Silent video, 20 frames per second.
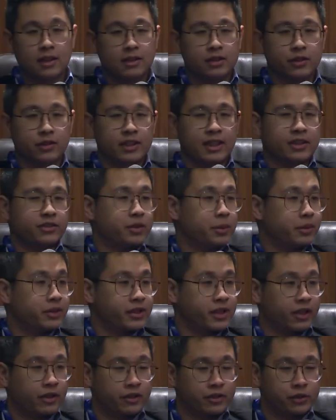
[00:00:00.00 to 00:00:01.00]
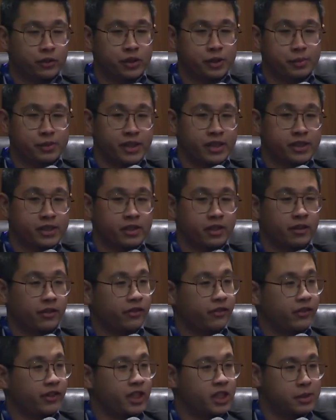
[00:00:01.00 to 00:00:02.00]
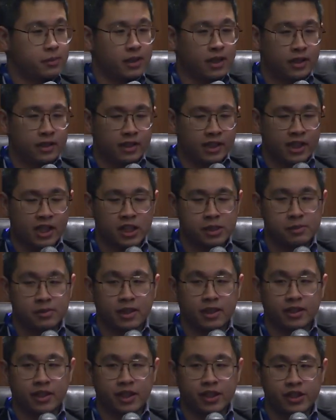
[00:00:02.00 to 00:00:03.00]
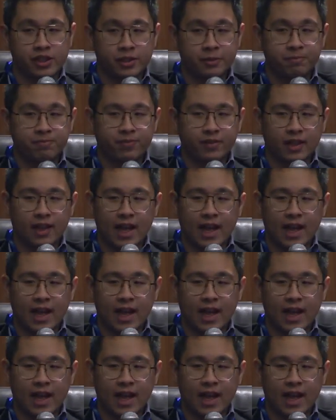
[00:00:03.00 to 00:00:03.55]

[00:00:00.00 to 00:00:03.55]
So that's from the regulatory pressure of decarbonization.